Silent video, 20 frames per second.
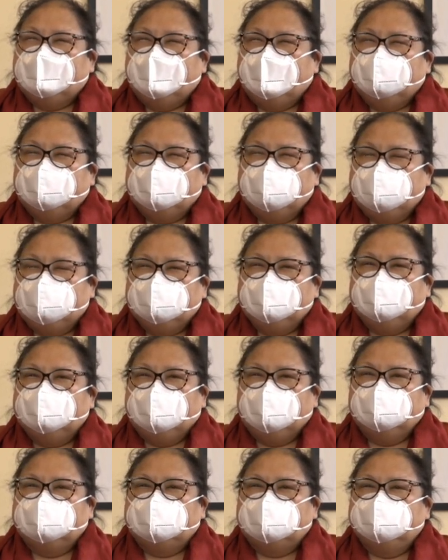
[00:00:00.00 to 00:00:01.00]
I can't
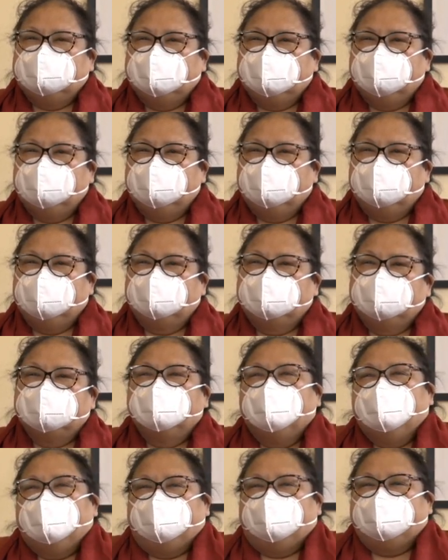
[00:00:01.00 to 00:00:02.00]
get out to my car and
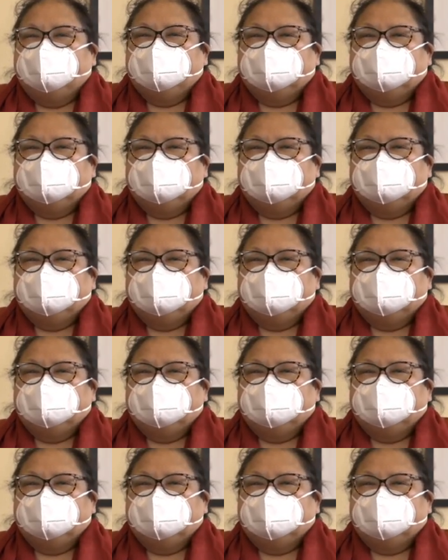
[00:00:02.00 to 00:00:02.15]
drive.